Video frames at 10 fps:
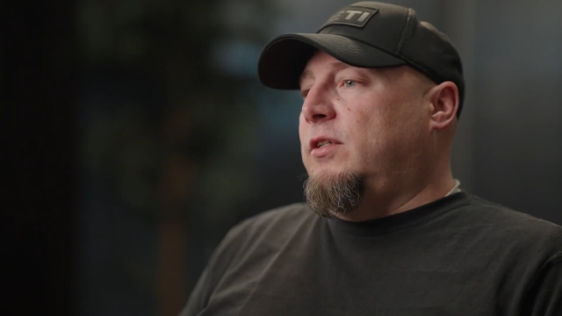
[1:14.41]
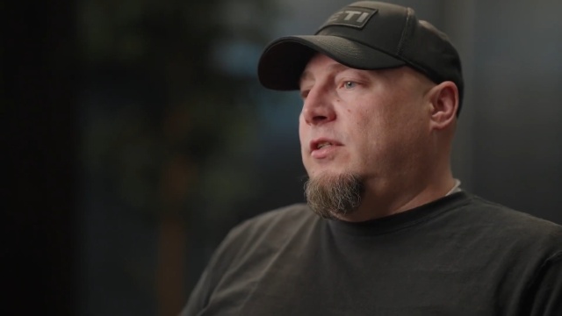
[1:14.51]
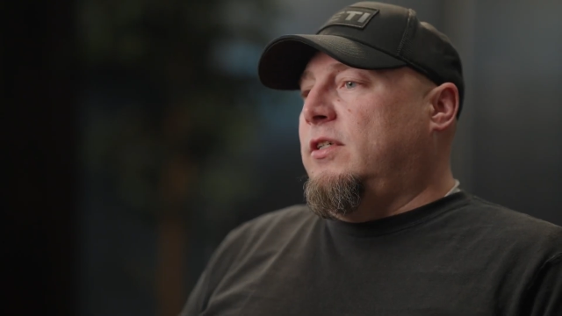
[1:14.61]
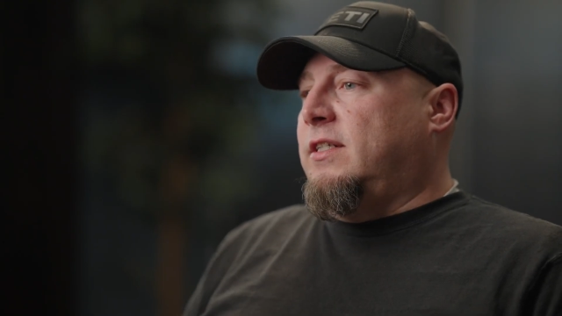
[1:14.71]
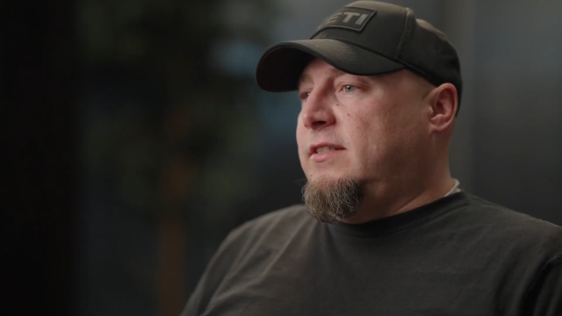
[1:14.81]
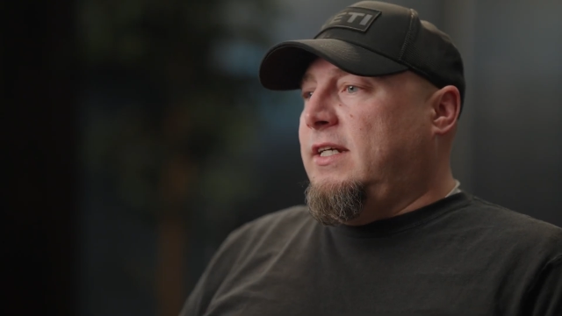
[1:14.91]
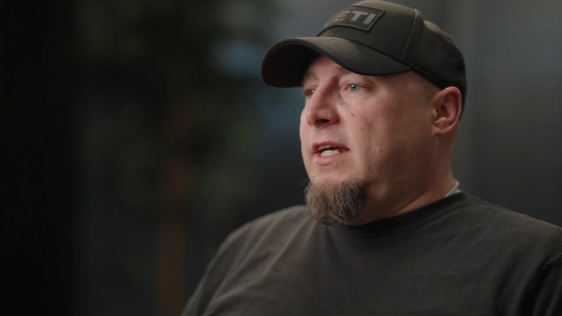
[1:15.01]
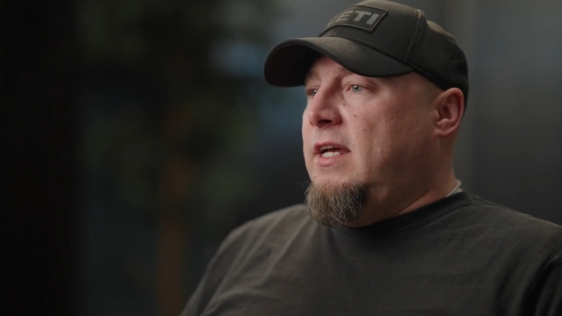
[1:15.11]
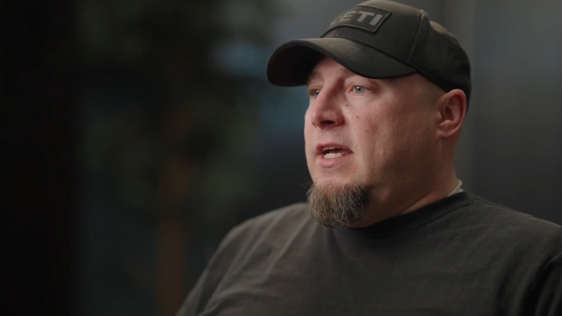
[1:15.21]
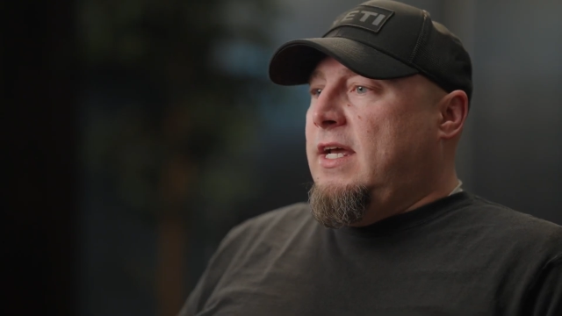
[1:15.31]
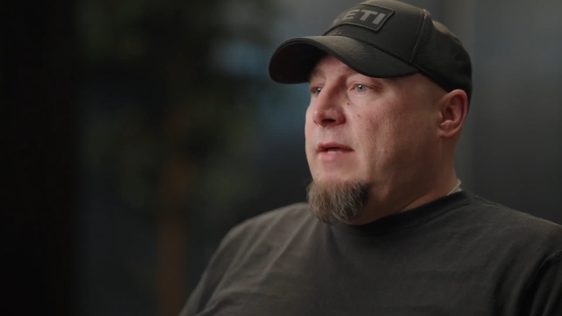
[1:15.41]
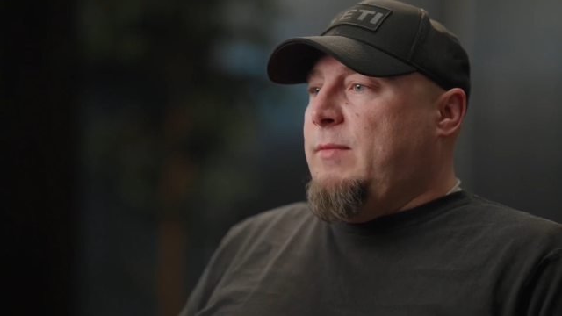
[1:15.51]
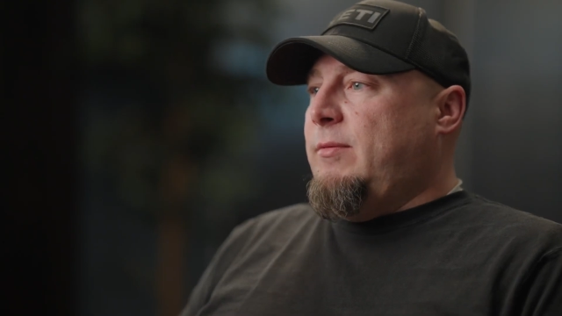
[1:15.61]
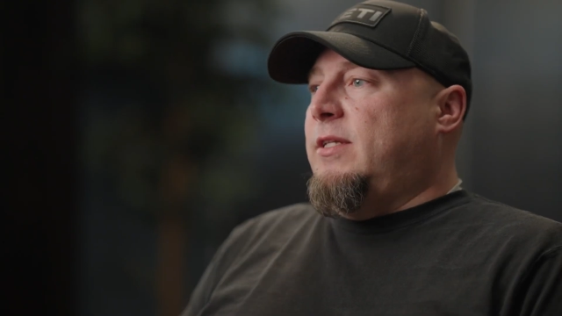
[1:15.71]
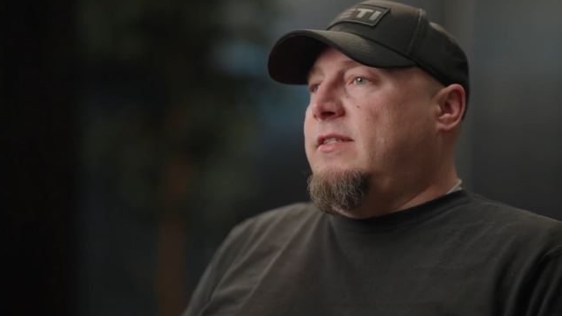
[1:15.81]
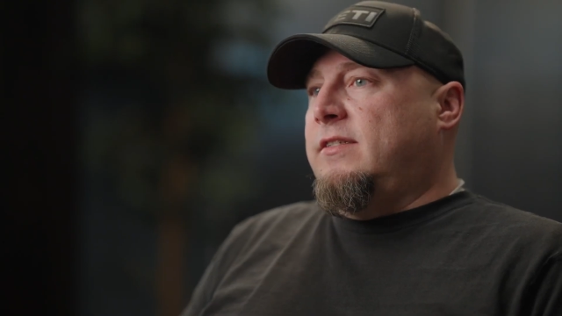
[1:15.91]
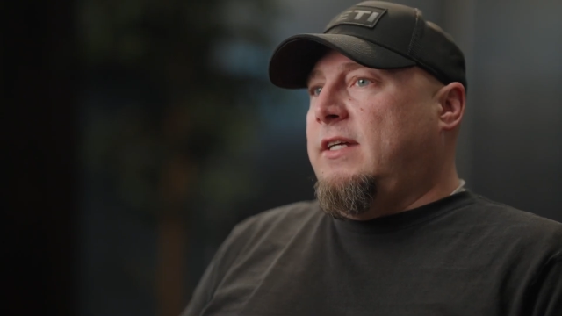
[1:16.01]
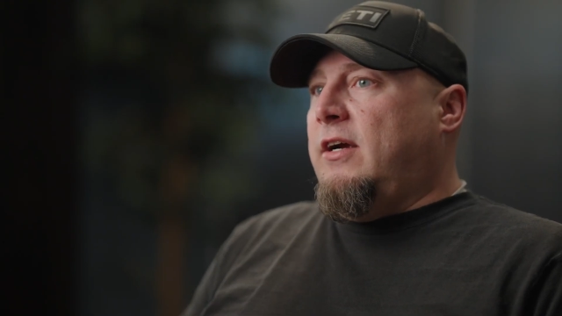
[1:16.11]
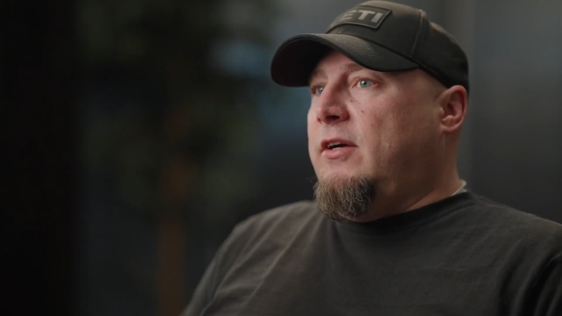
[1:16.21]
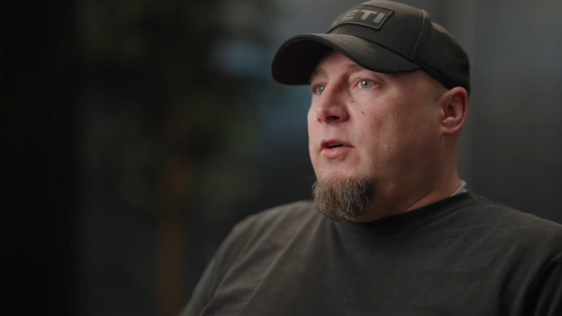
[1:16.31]
and look and say, hey, maybe this
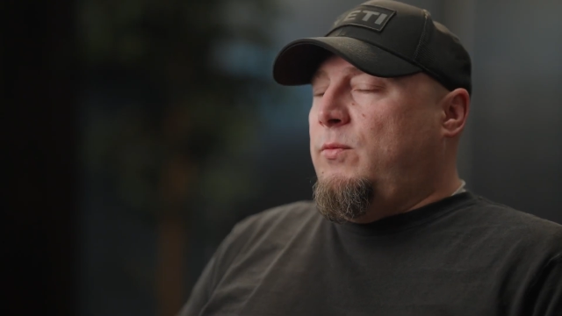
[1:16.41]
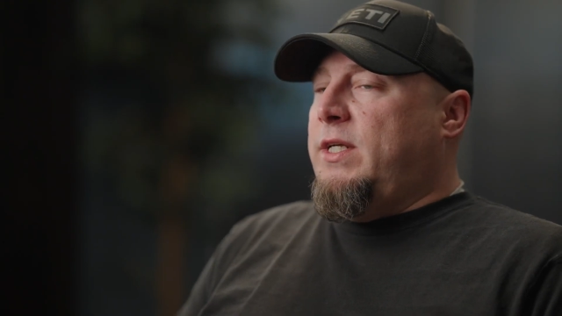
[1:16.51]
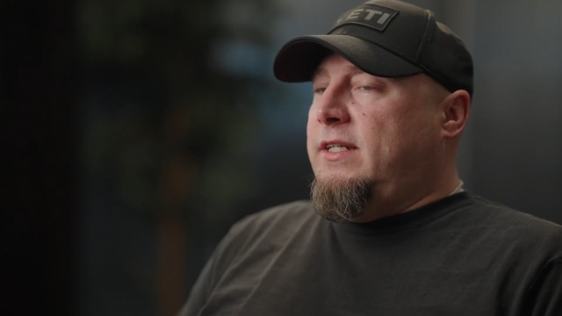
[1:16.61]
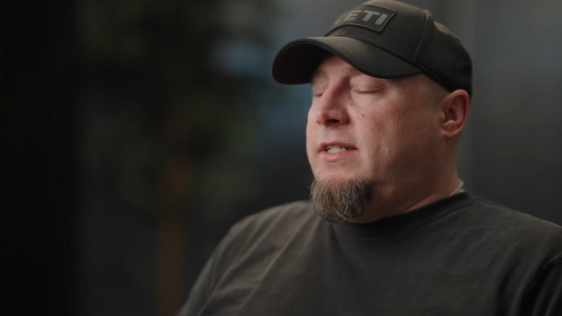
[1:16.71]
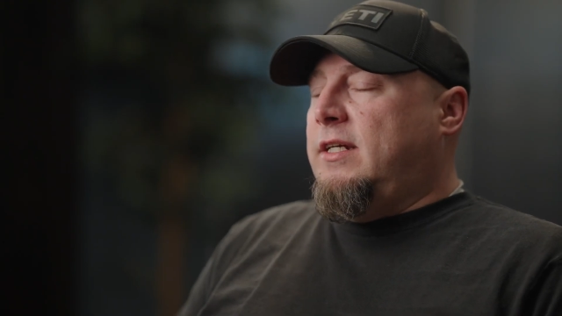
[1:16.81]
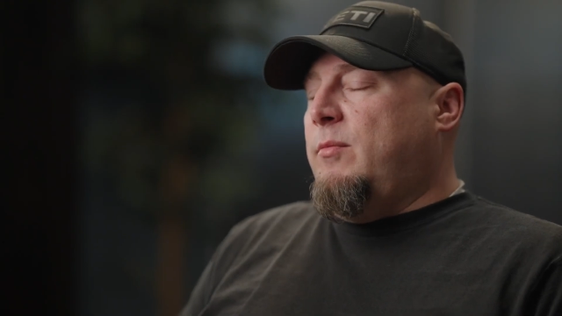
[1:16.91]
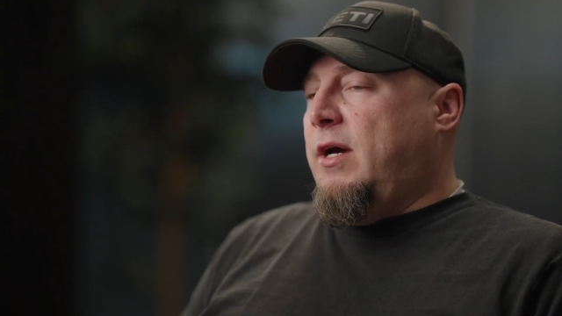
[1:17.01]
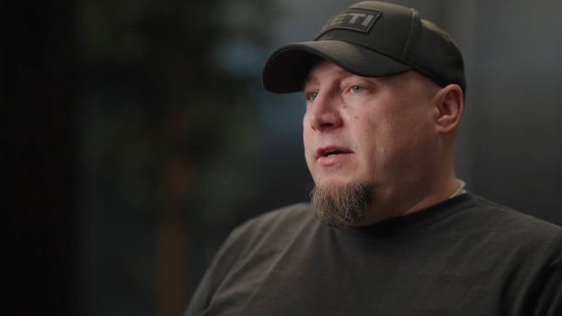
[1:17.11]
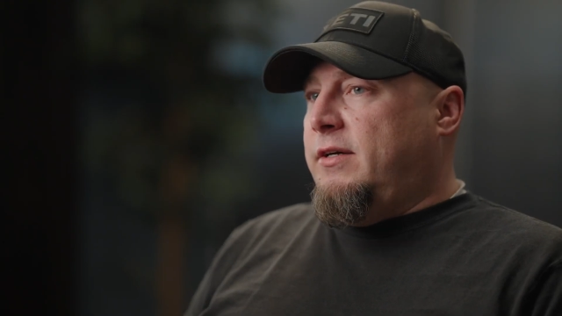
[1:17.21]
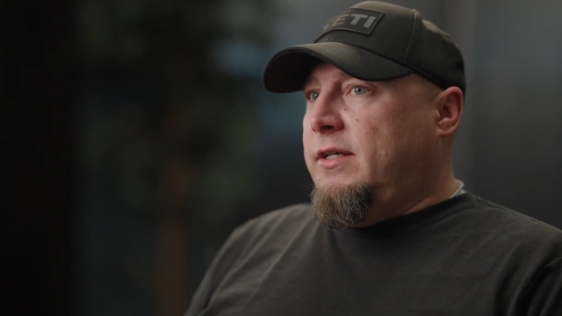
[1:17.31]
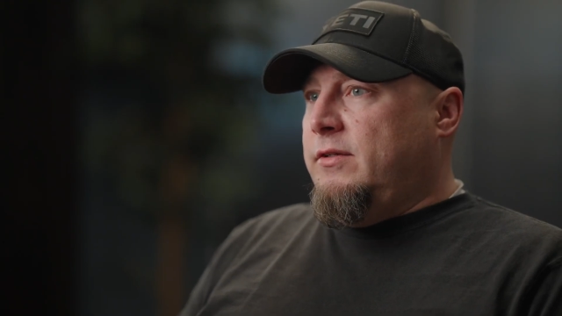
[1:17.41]
is an area we need to get better in.